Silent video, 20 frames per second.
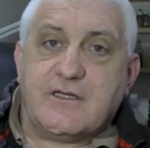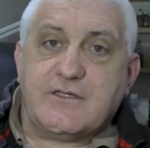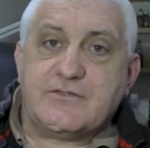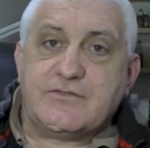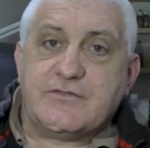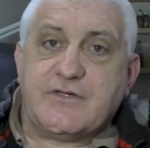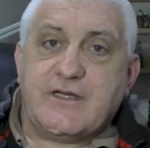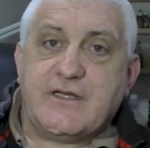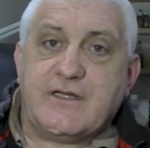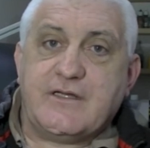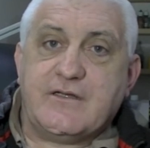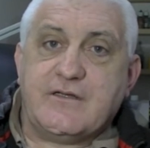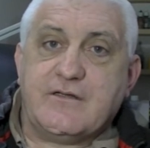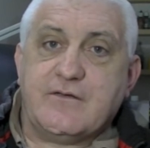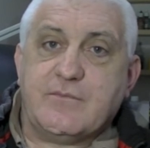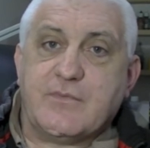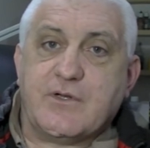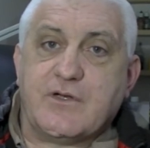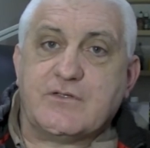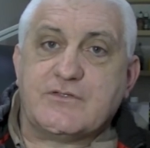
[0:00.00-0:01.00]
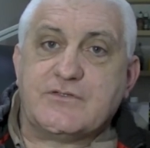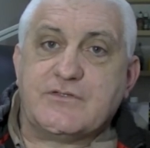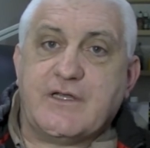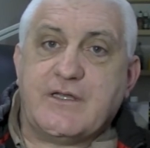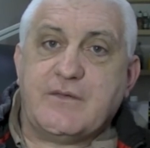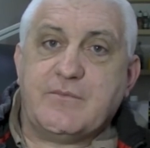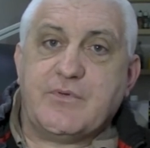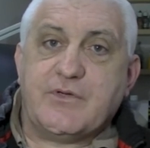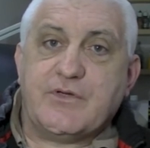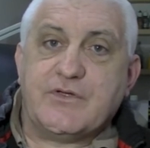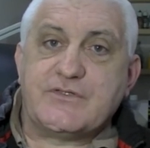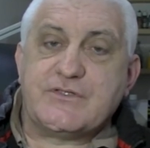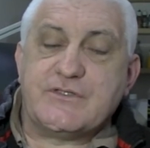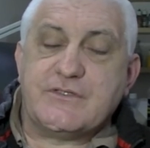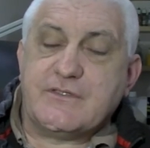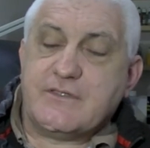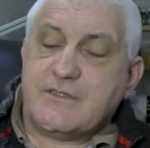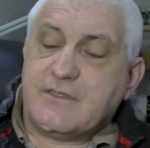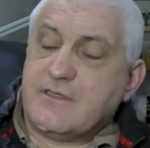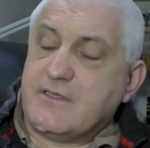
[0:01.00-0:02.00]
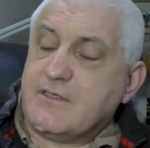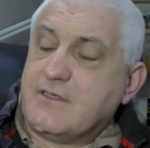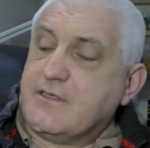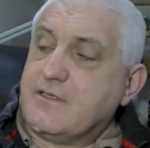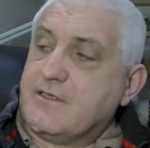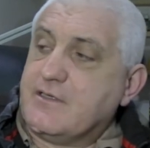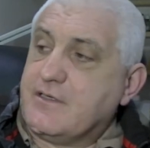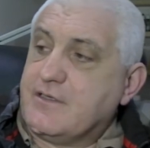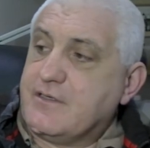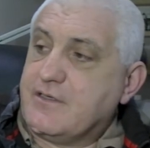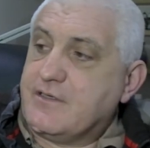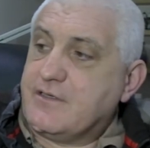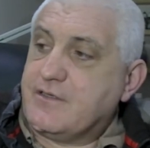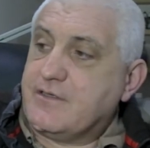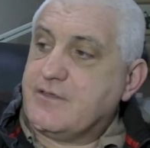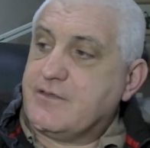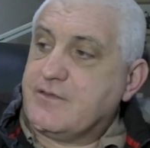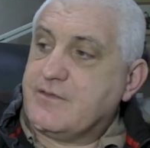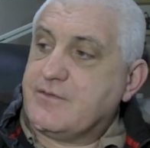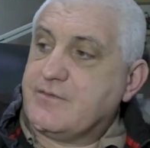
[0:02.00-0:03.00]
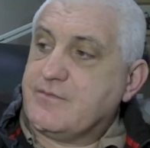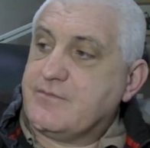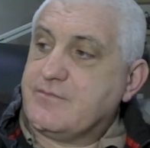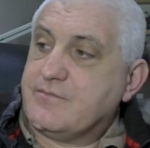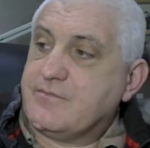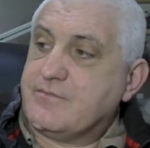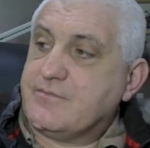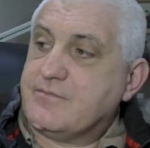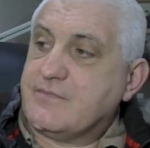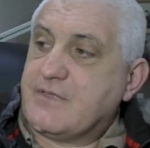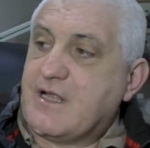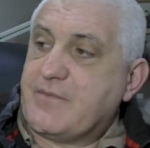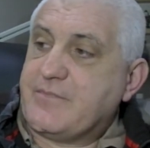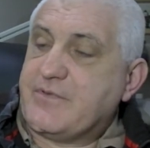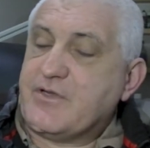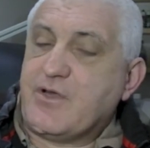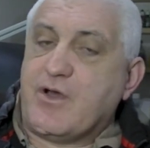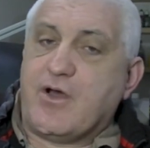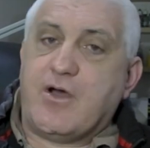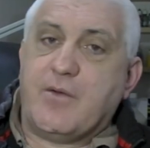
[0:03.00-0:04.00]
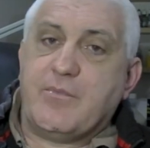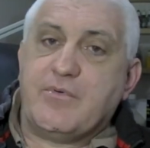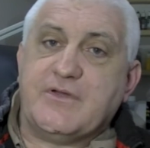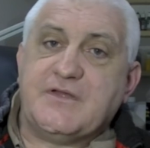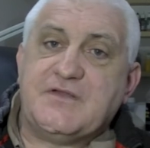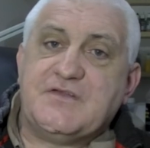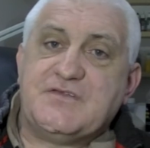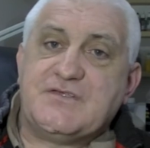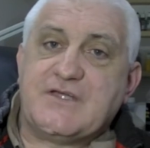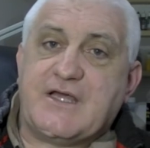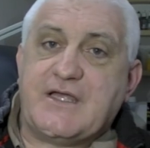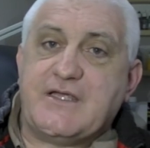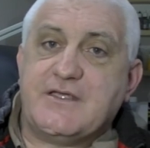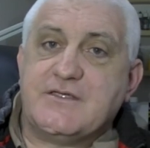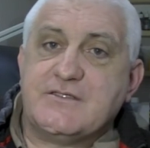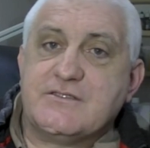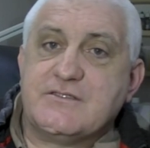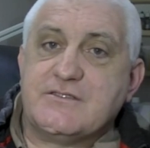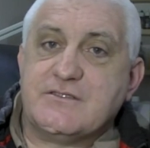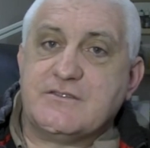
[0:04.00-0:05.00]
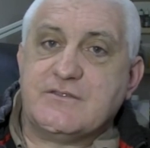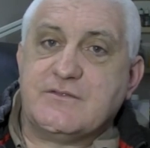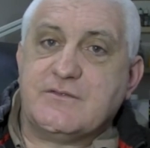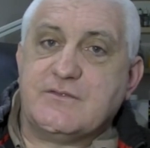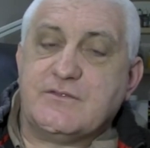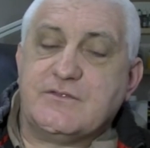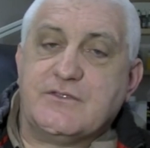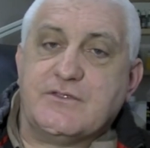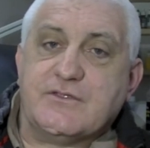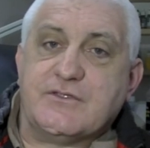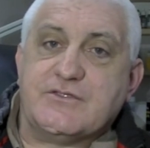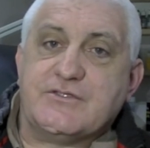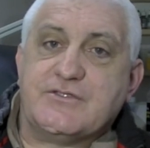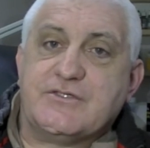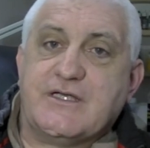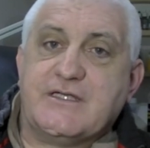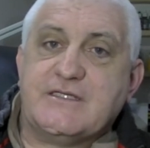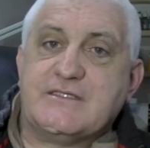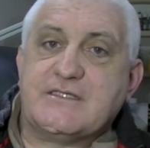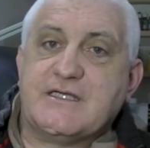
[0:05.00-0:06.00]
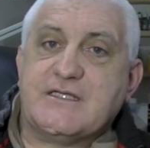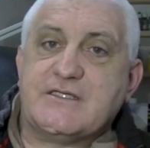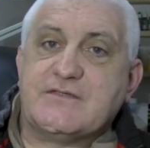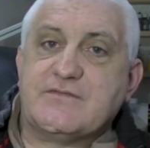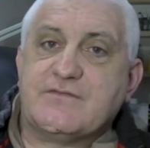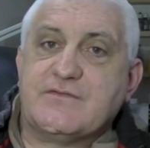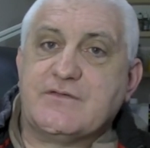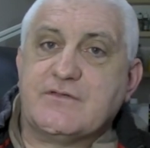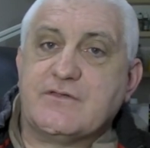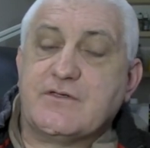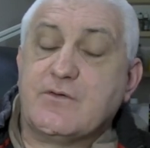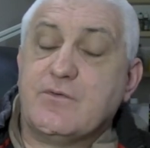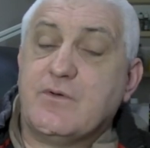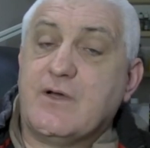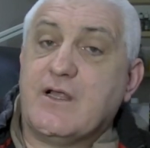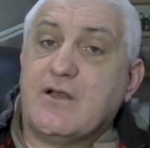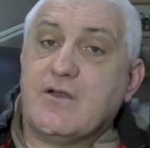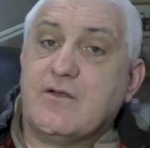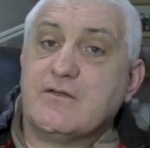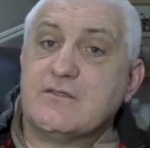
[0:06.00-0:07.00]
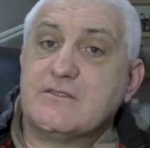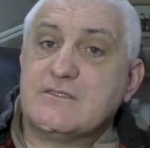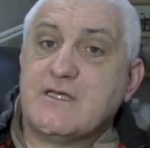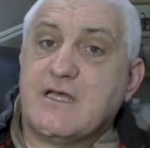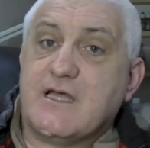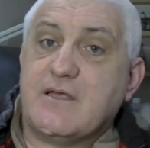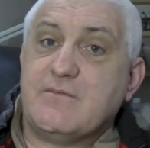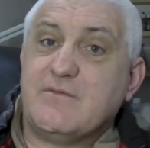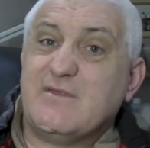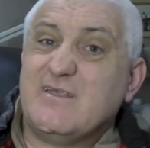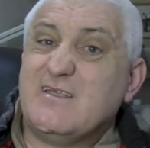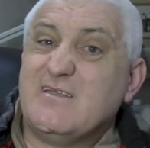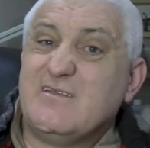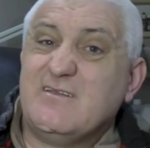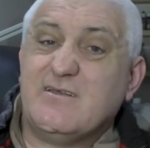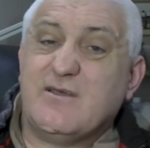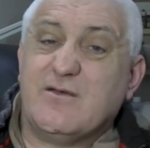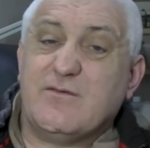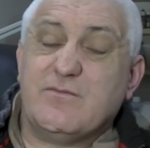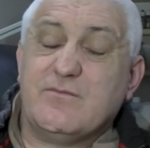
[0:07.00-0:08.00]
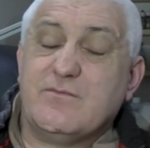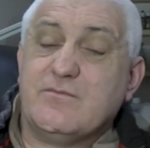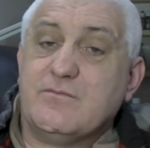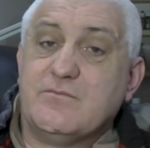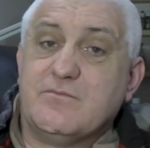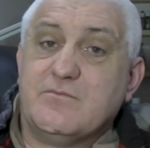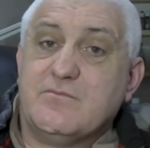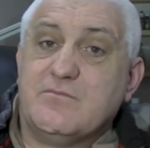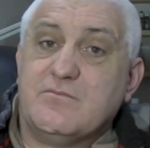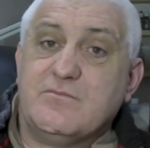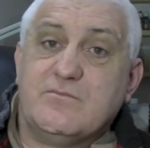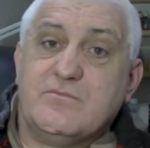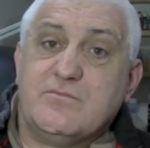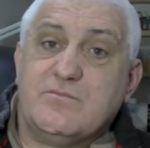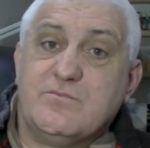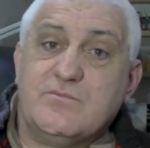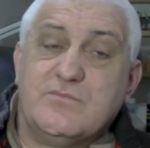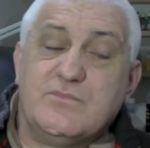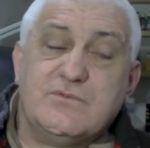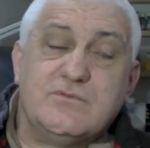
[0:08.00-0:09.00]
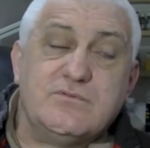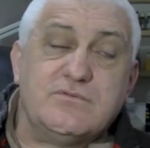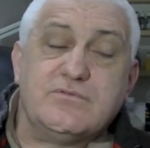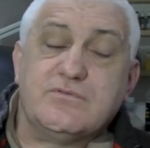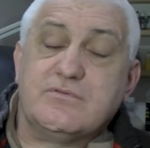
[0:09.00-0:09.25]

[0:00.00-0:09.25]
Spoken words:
train, model train person. I've been harbouring desires to look at train sets for quite a long time. You know,